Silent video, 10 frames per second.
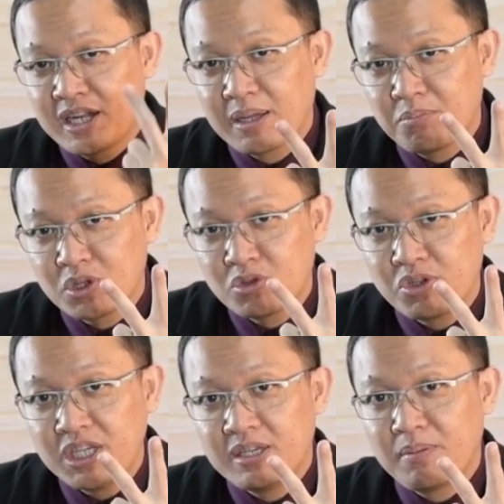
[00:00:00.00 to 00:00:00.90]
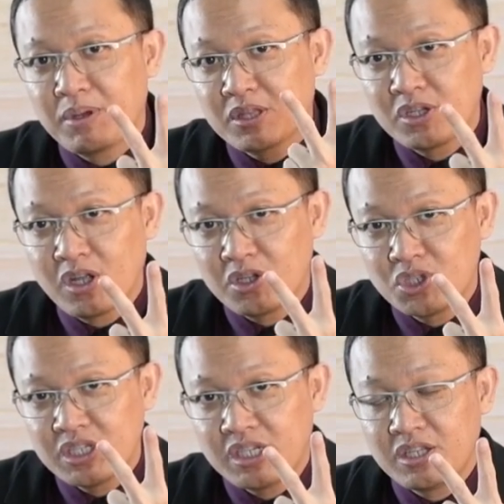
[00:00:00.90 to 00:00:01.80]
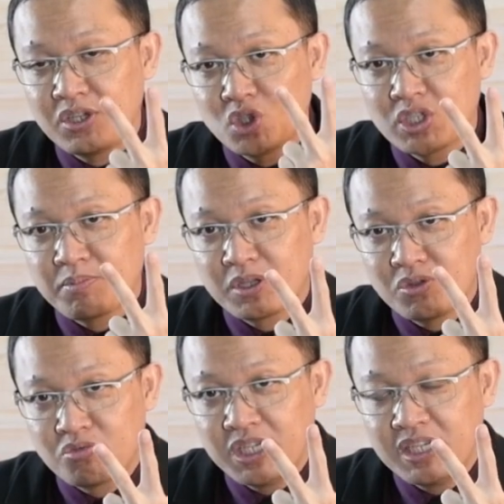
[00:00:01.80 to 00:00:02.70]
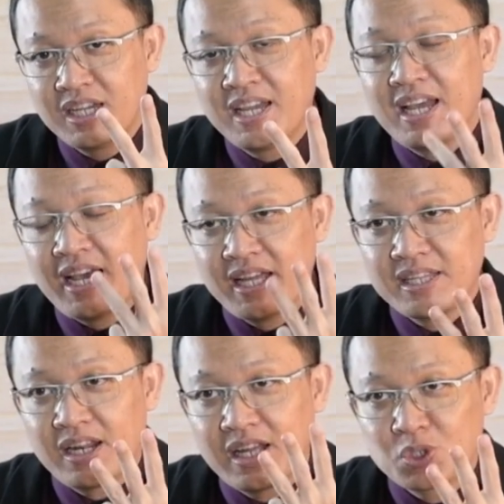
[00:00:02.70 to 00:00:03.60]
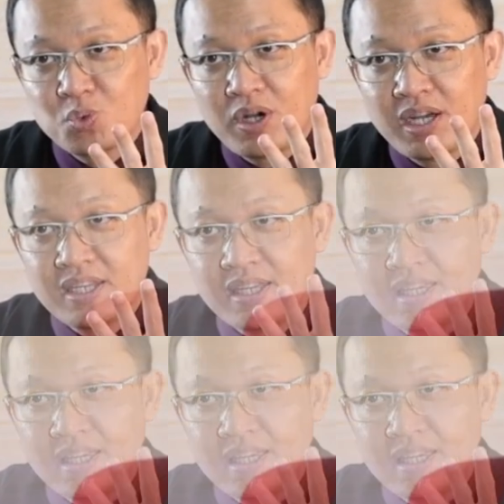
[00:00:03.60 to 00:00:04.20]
Number 3, methodology in your chapter 3. And the last one